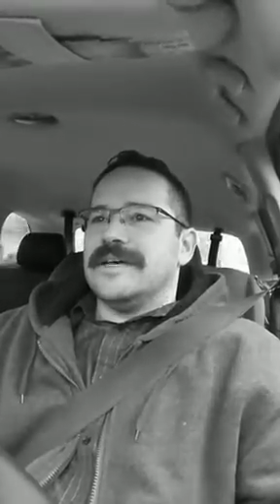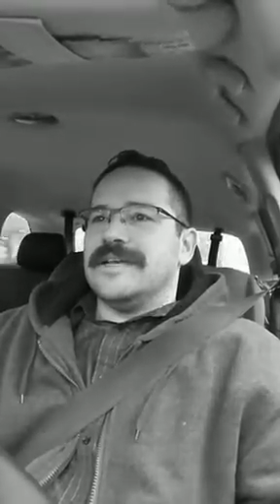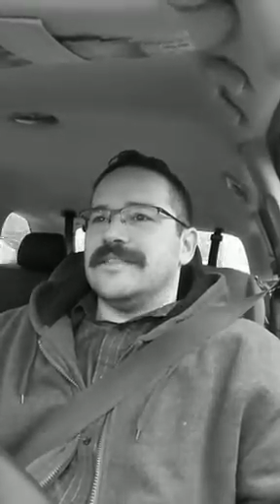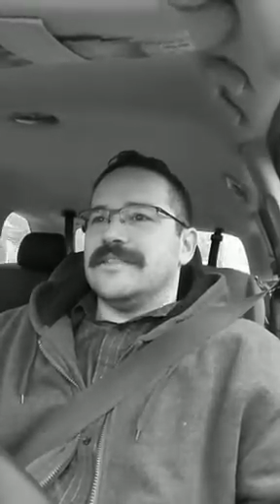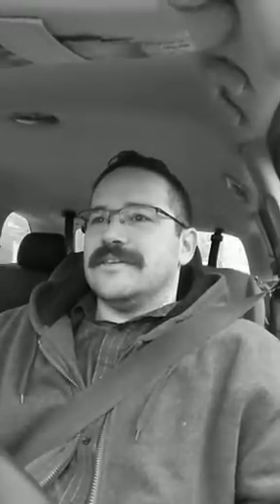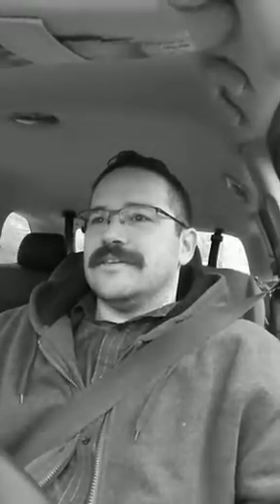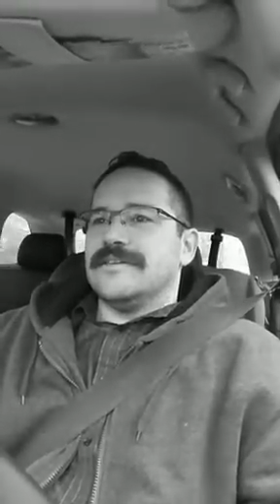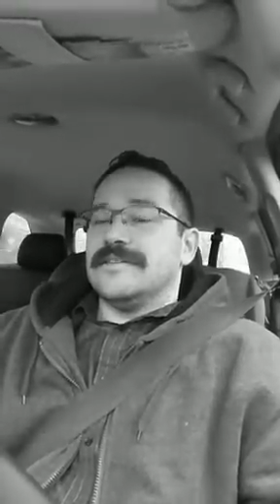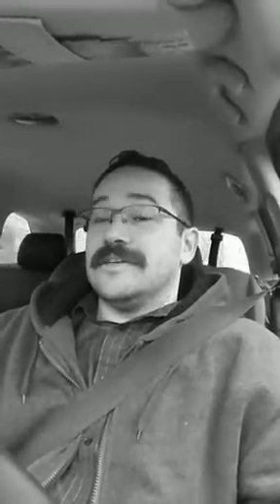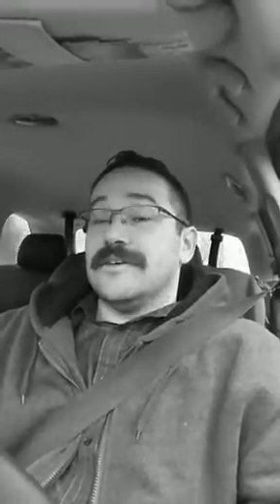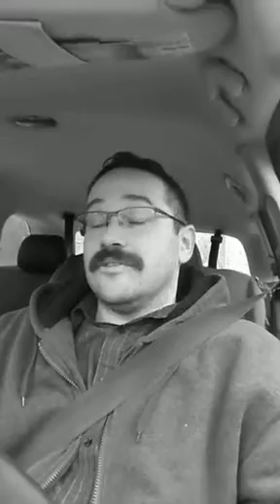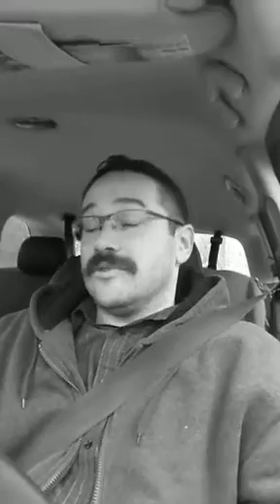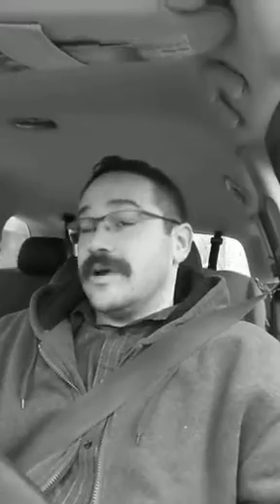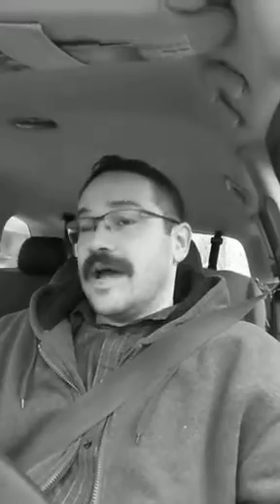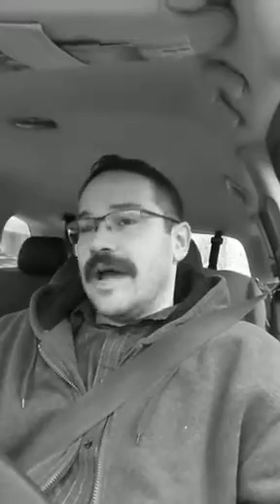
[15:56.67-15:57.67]
and the the
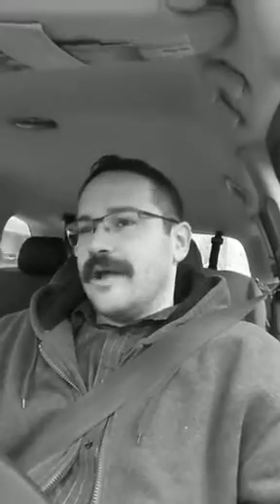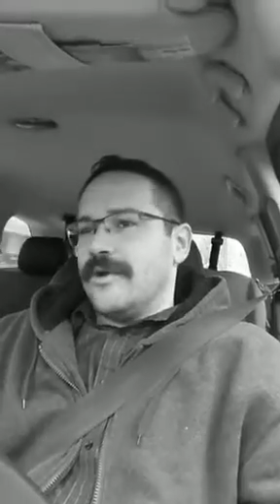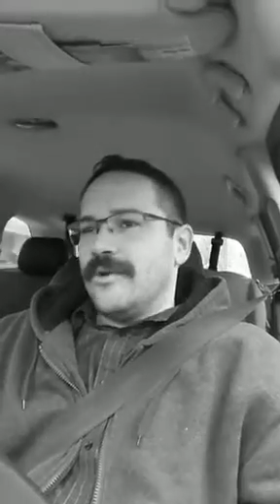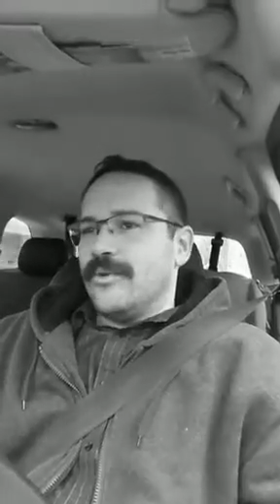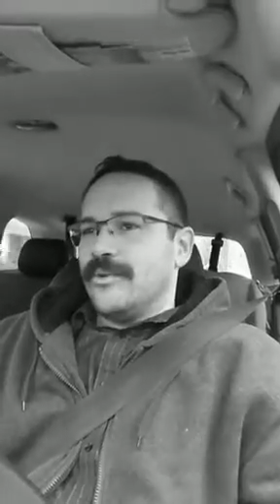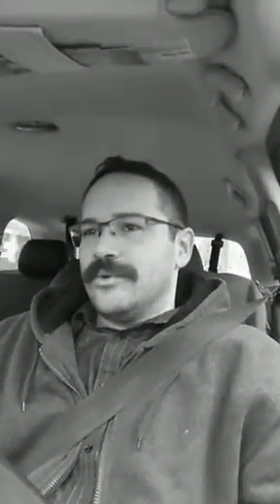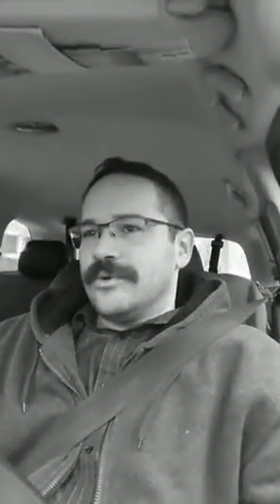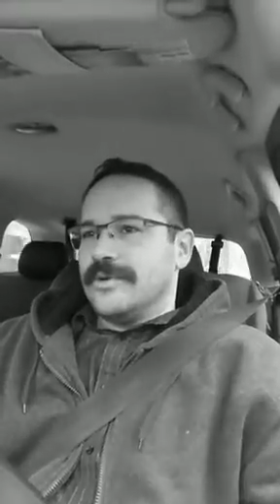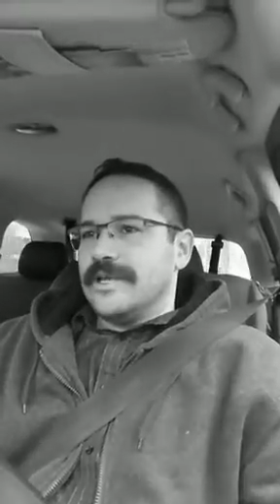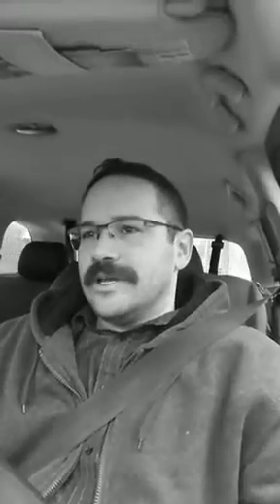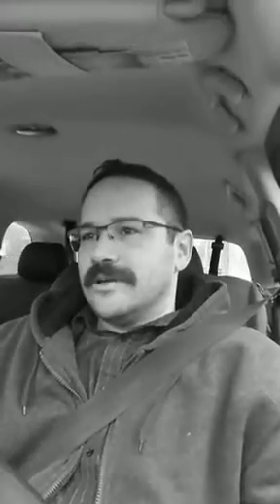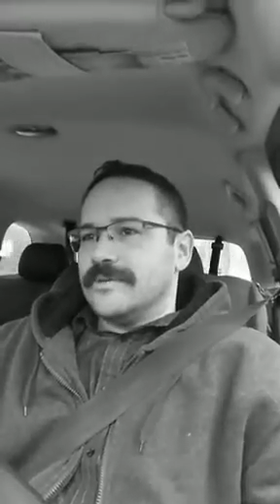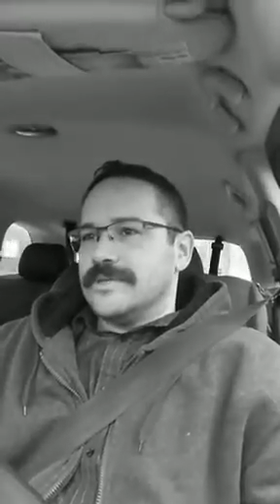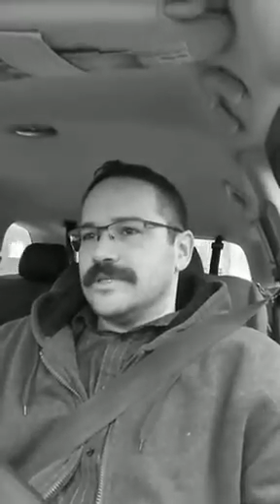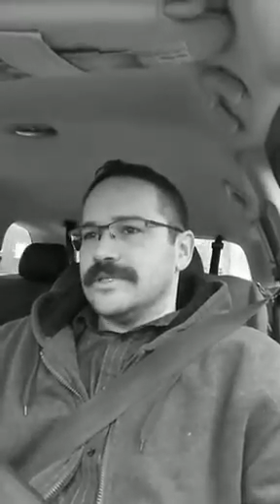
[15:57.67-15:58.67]
other higher order
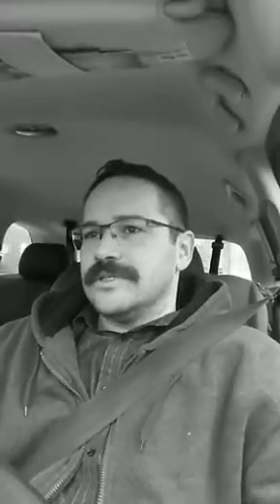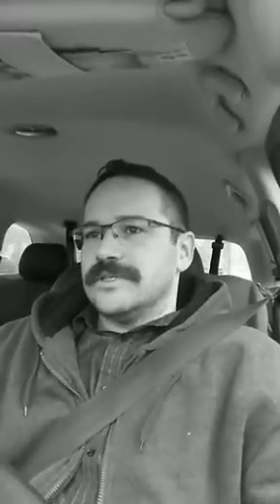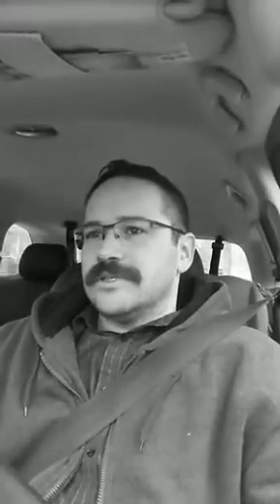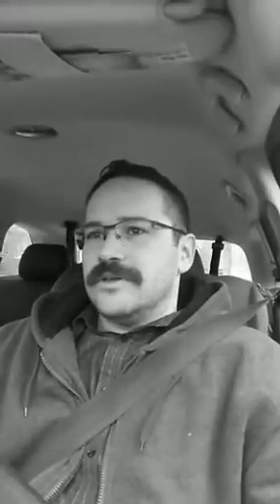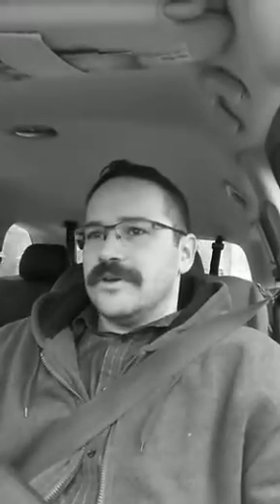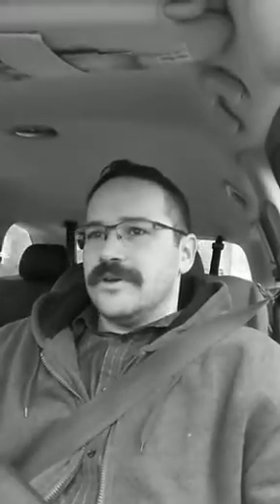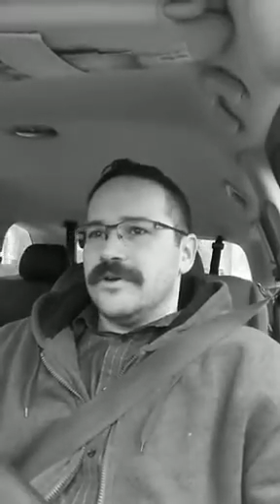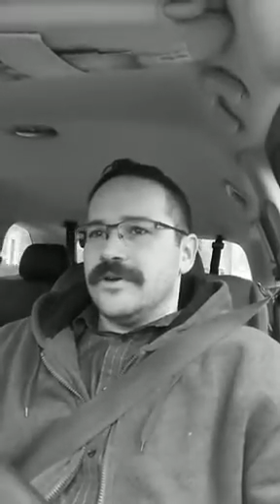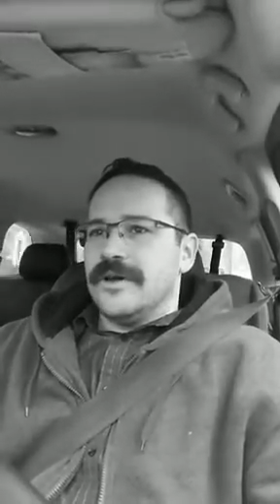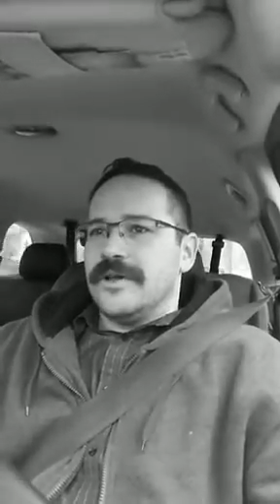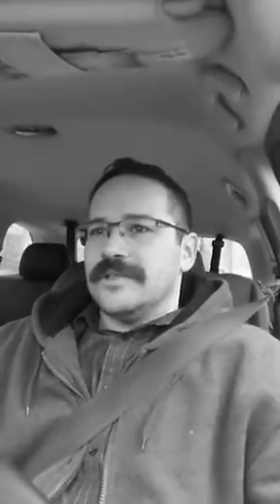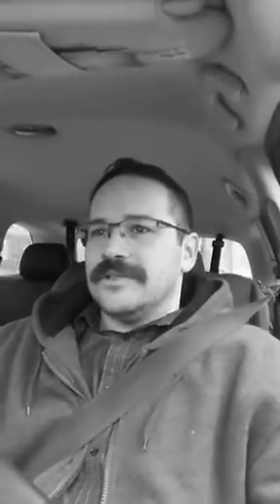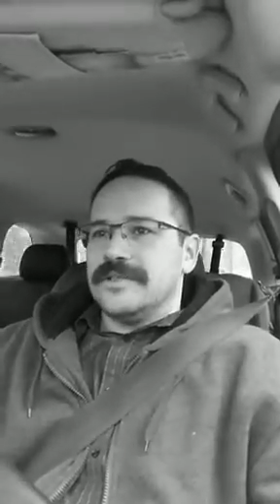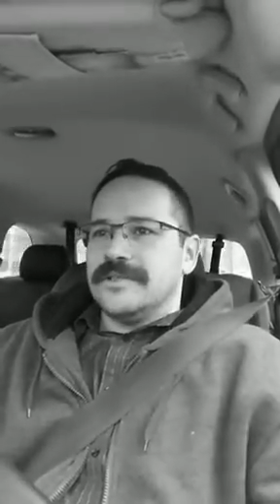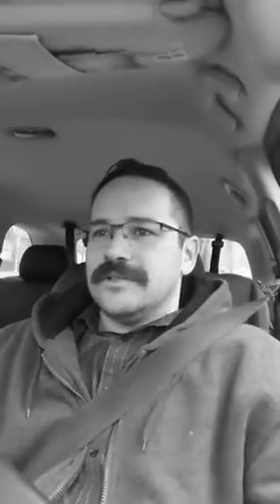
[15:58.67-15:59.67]
languages are
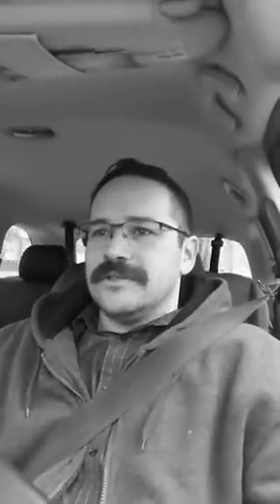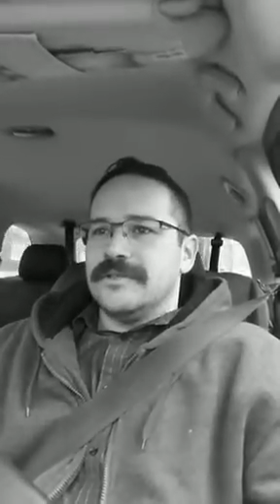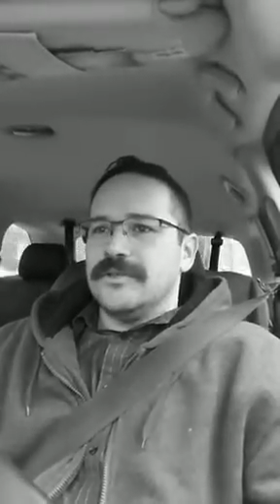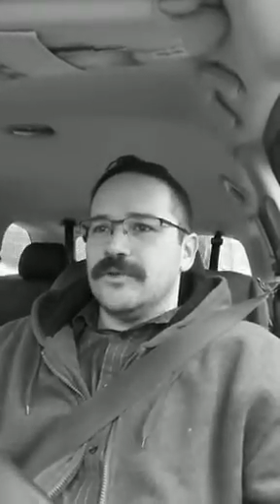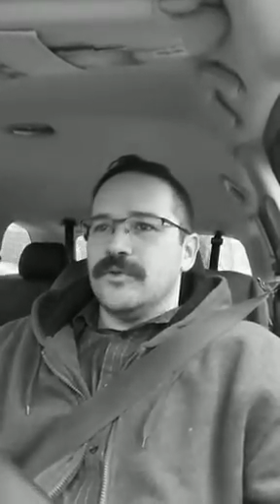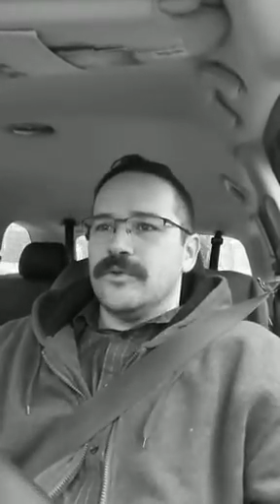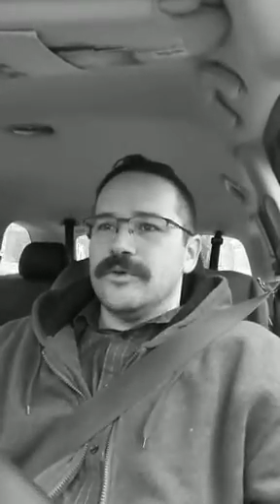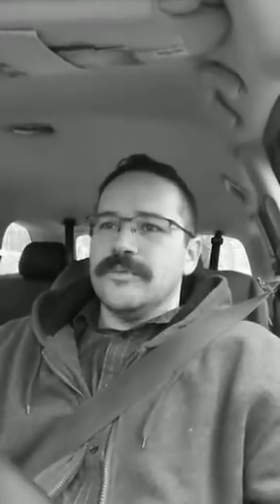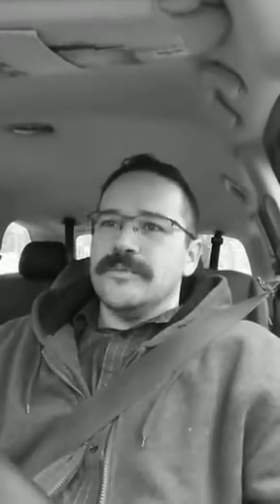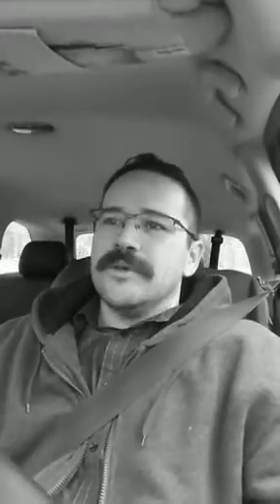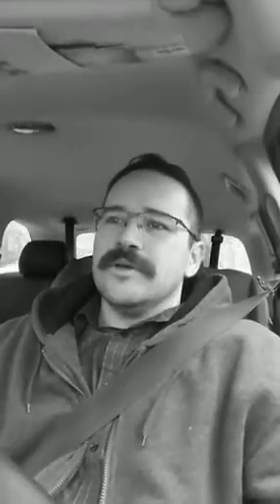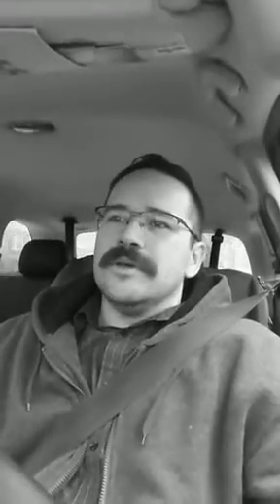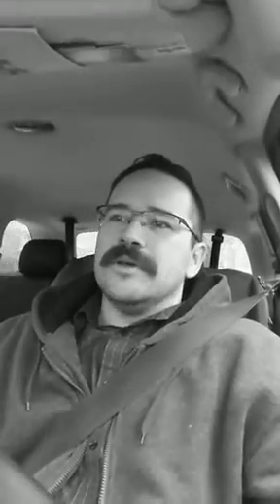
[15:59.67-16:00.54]
not the norm,